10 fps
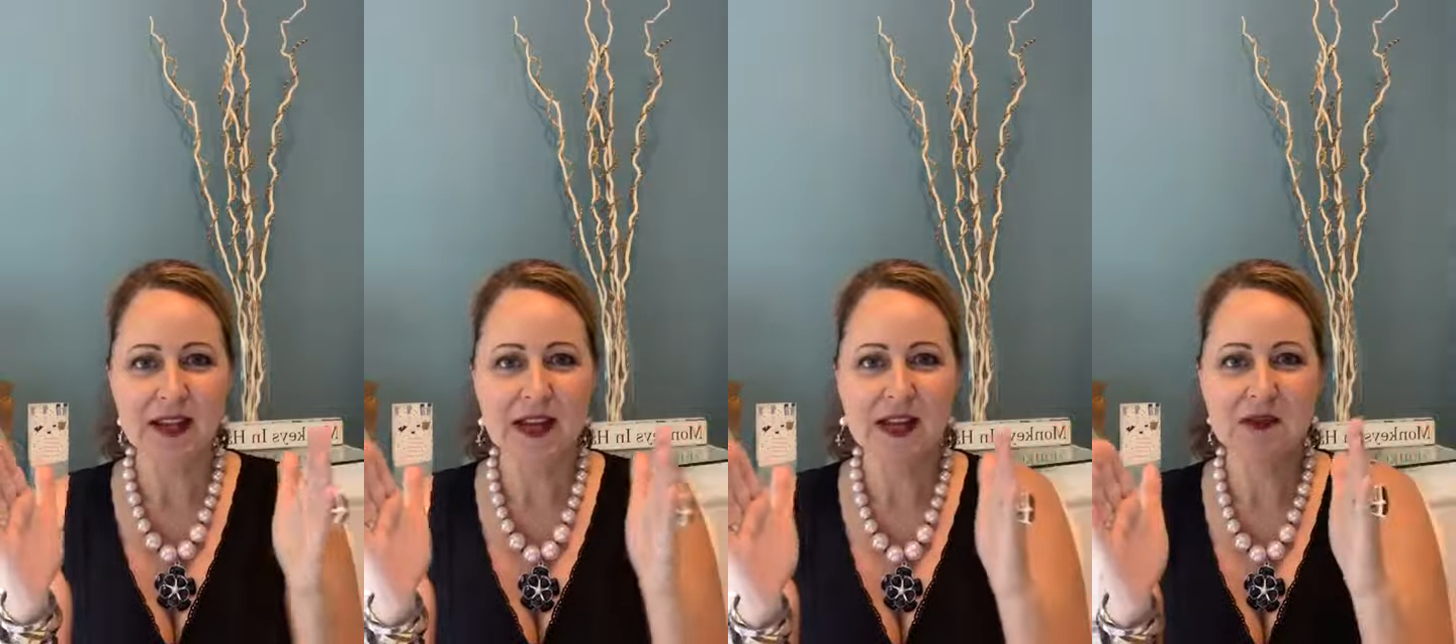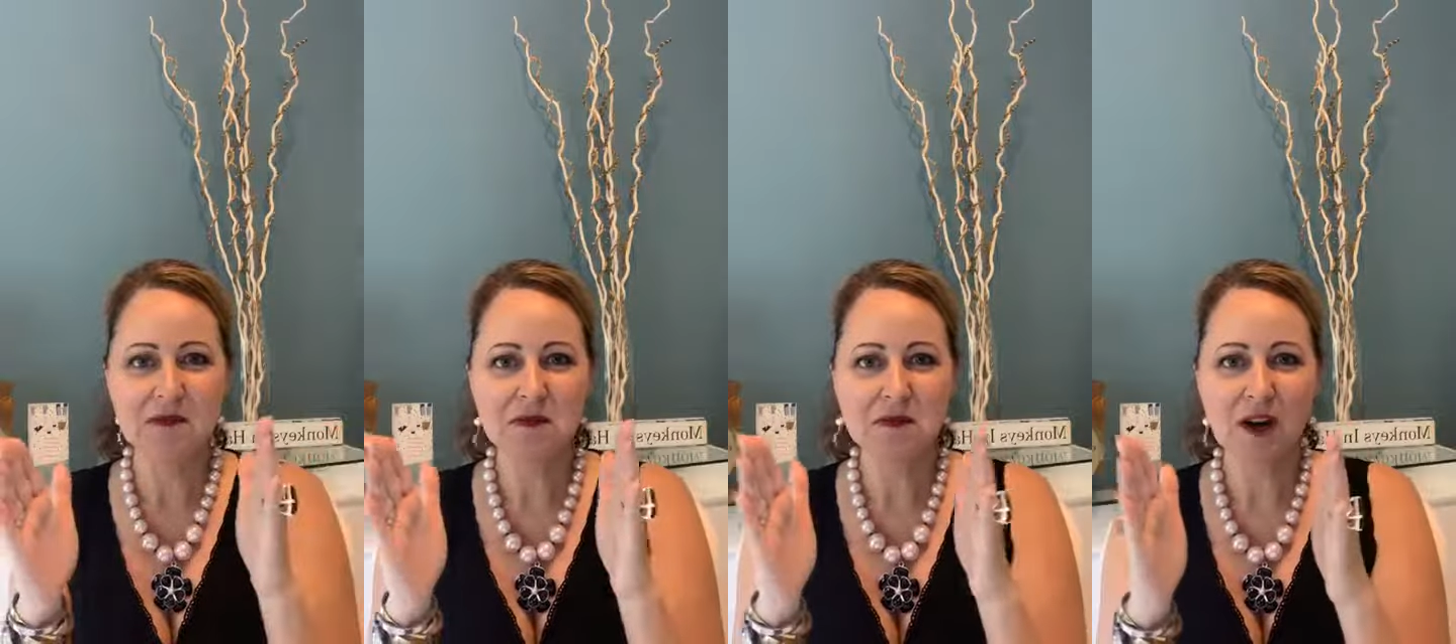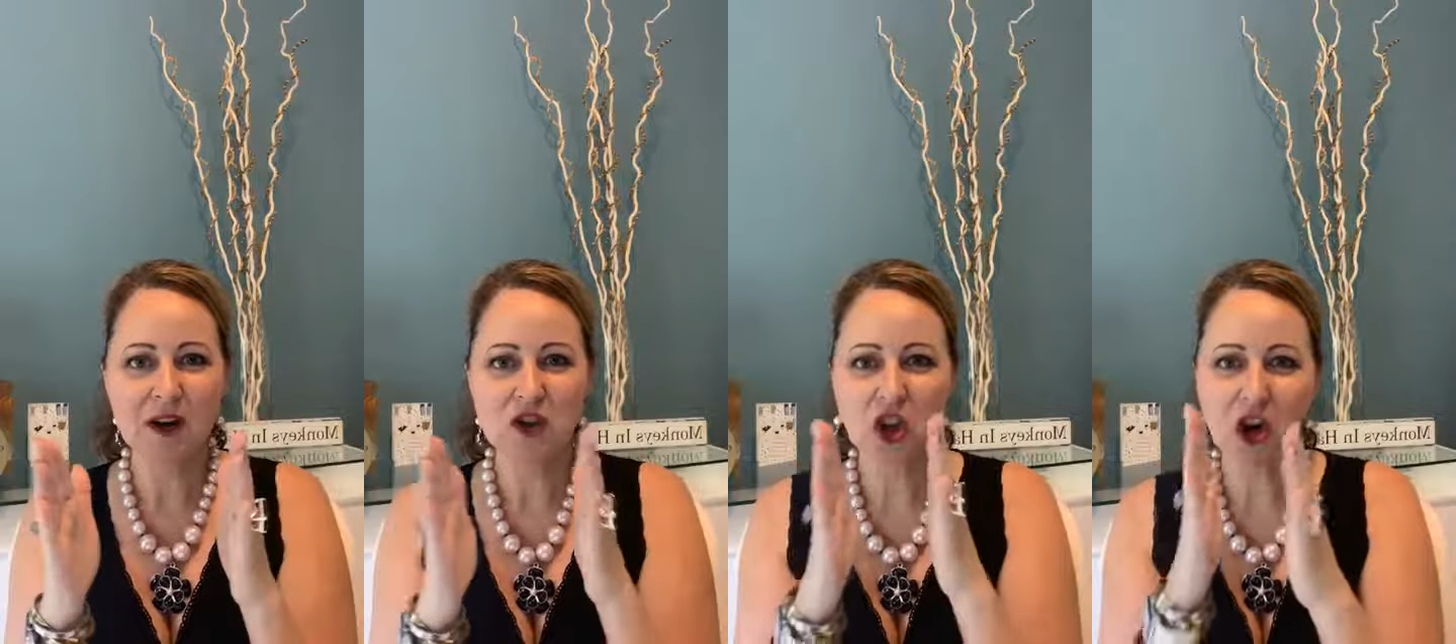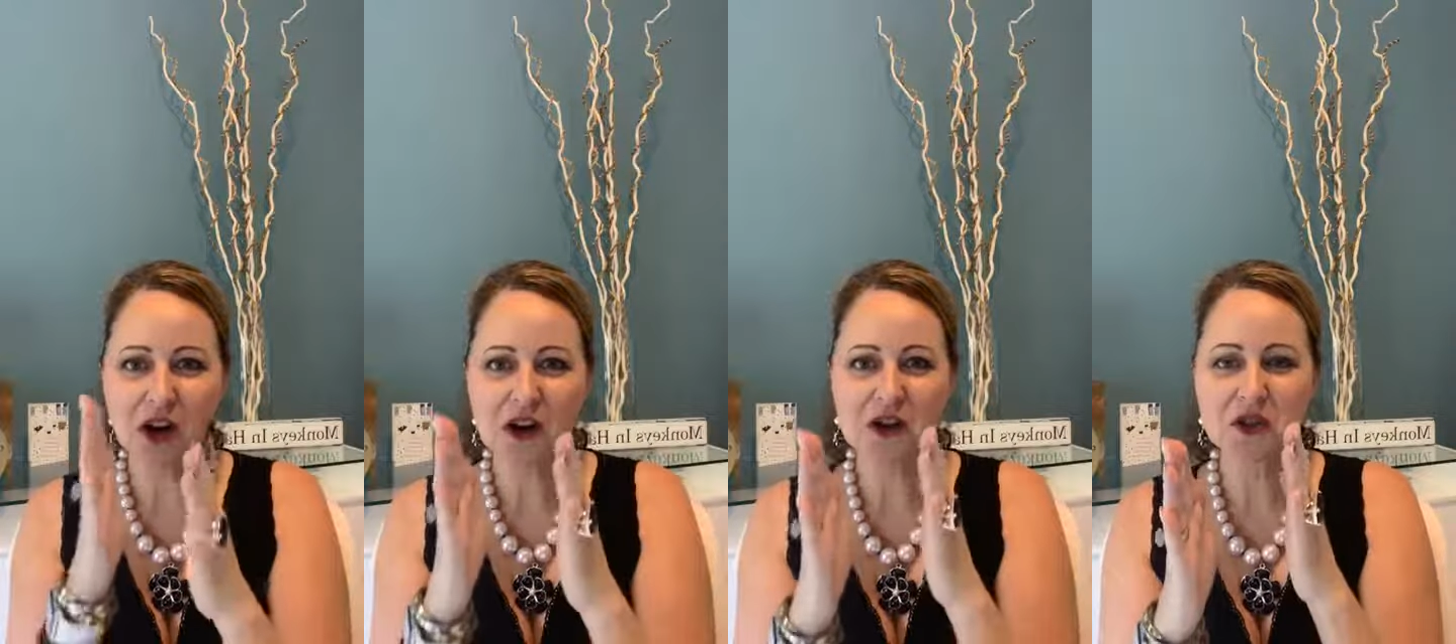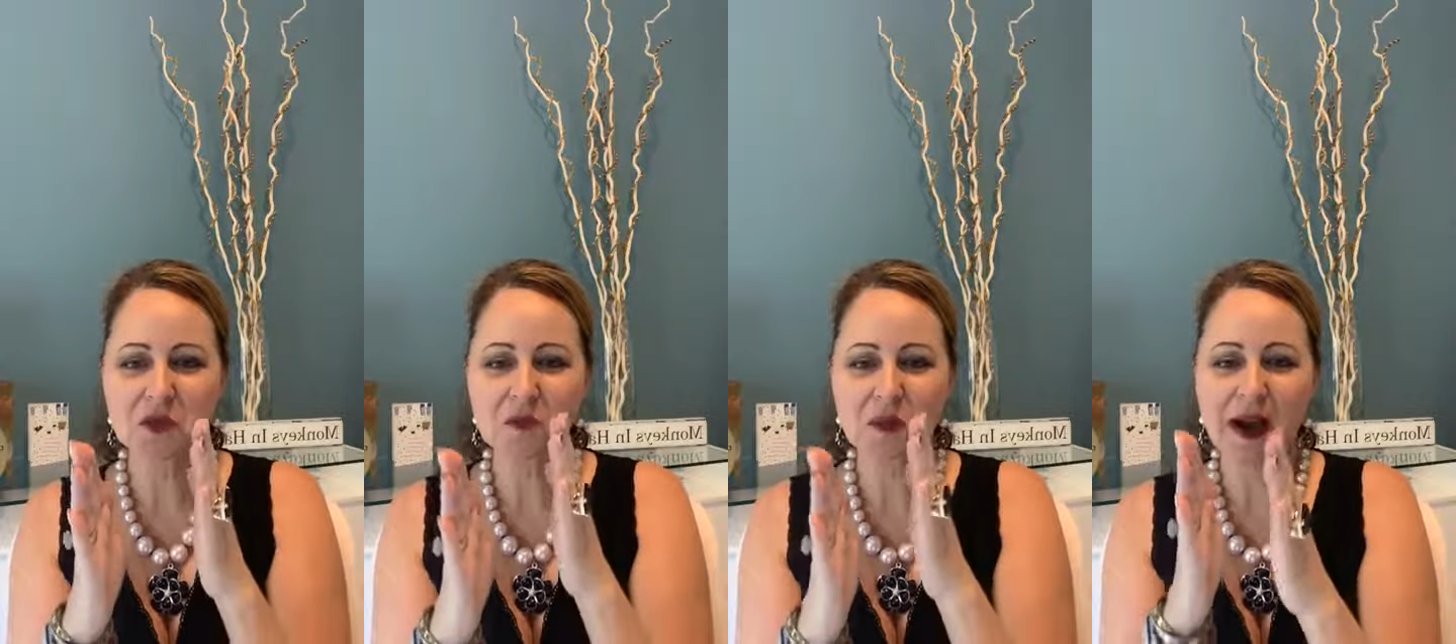they are
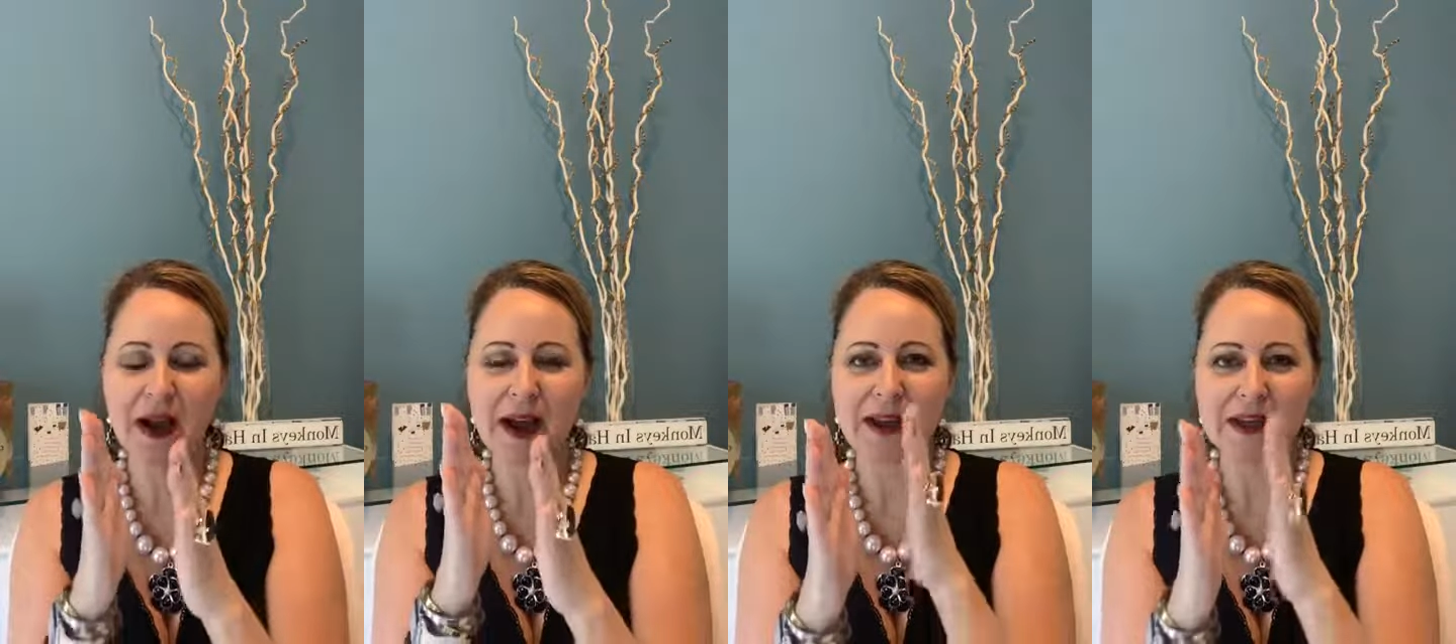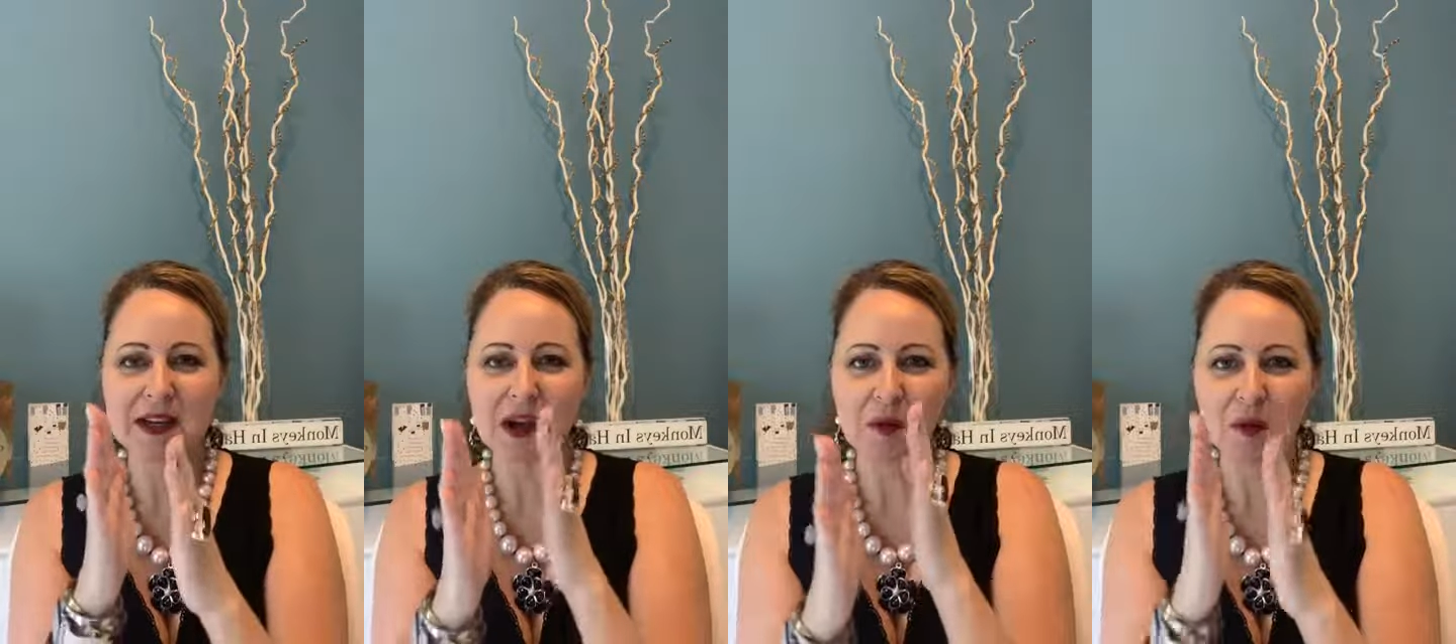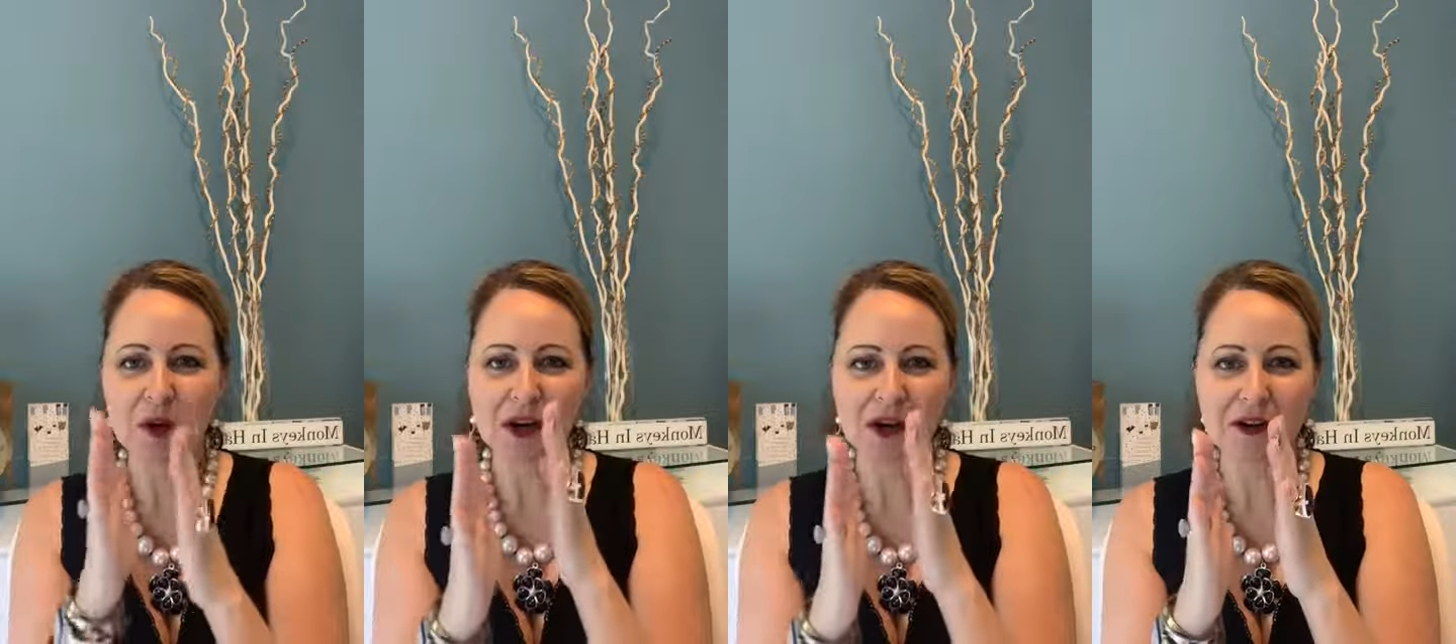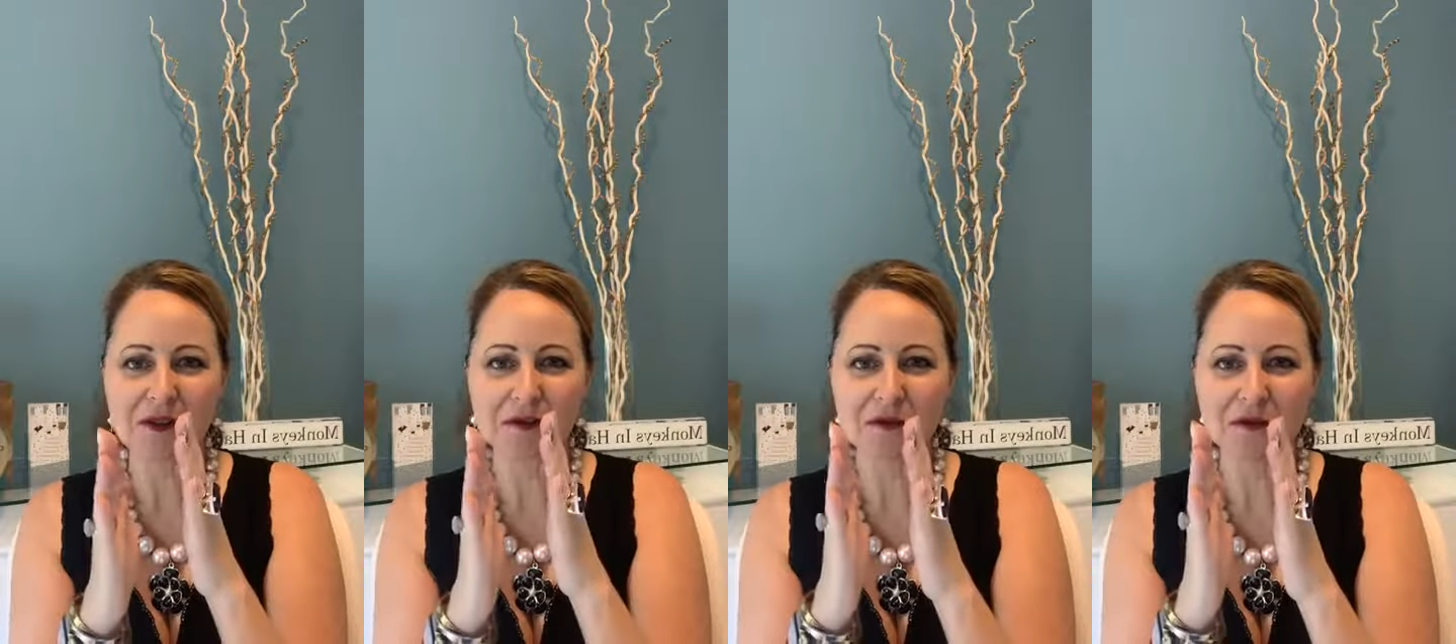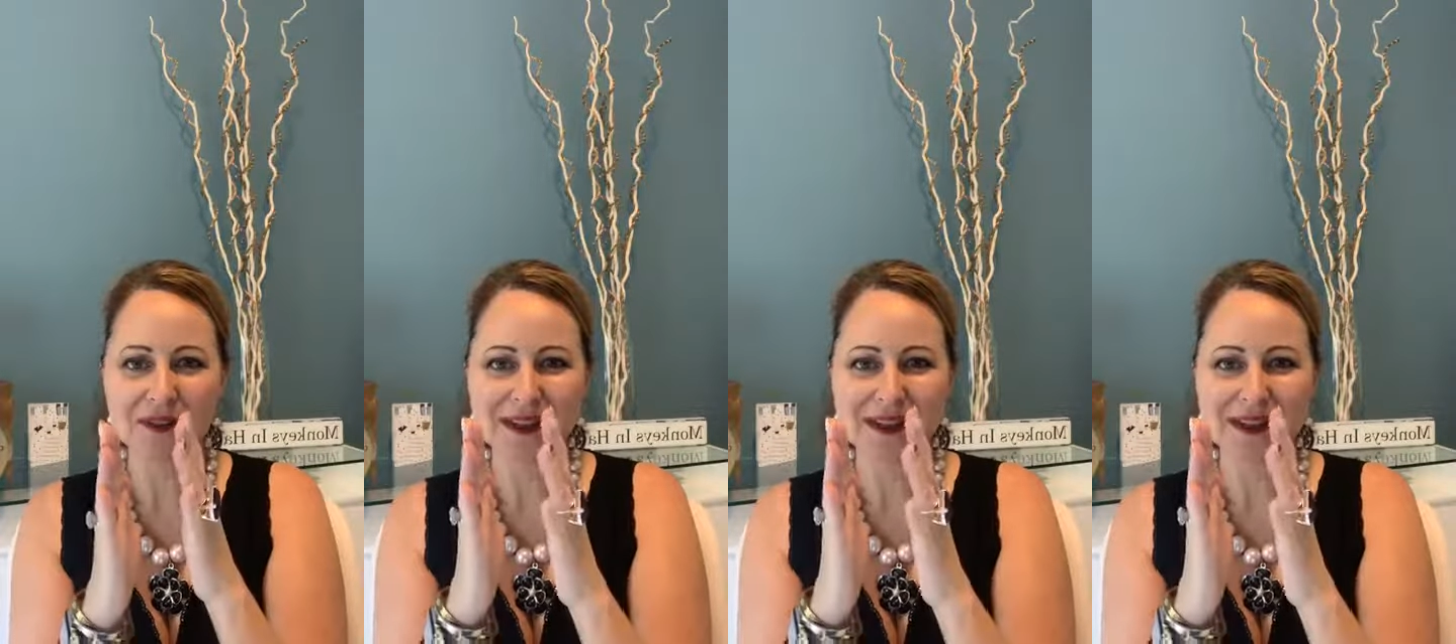charged by number of